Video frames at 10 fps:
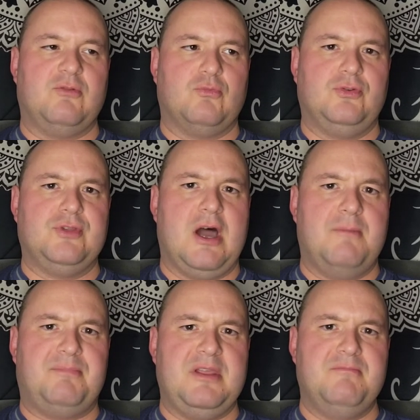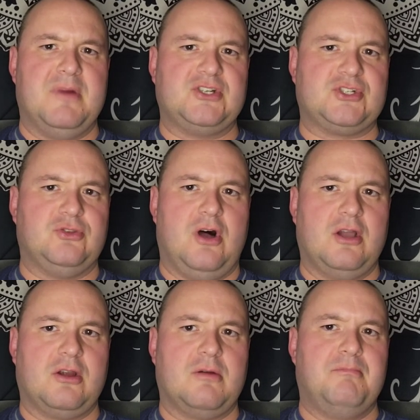It will not be much
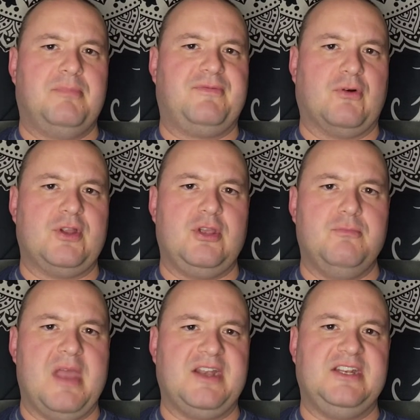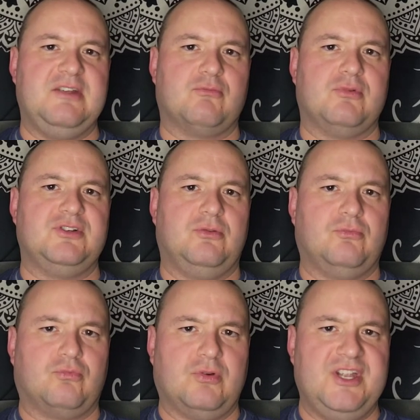longer before humanity re-
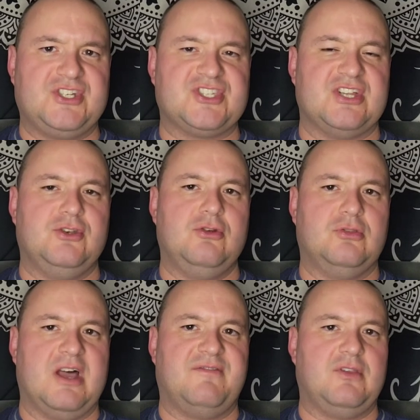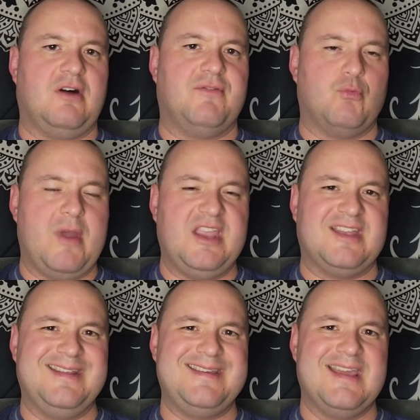reaches a new level of
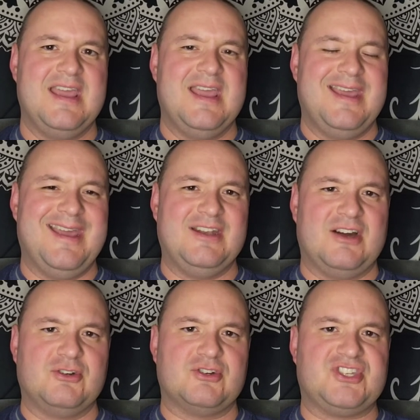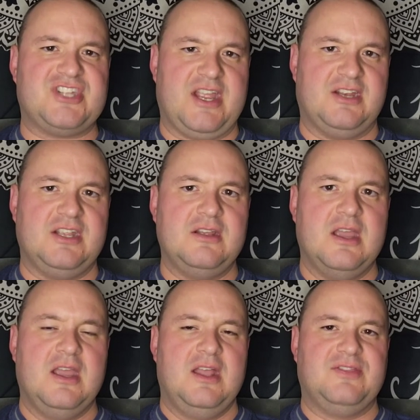awakening and
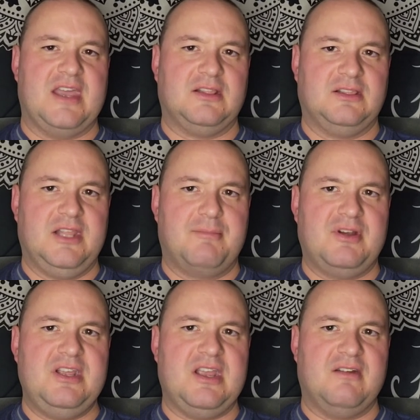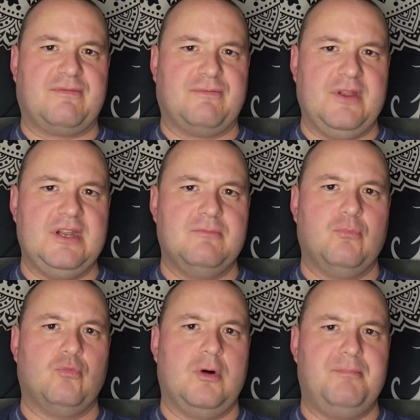understanding that liberty and
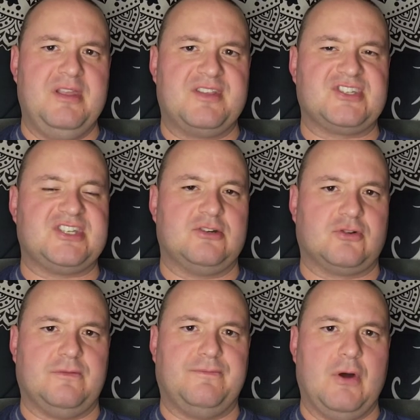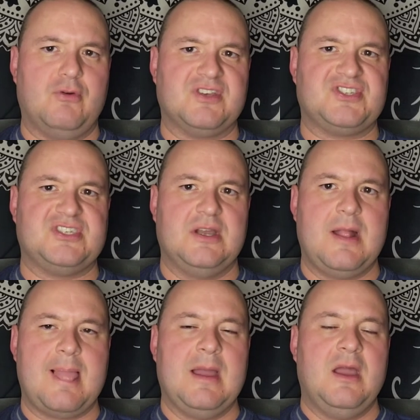freedom will be the central focus.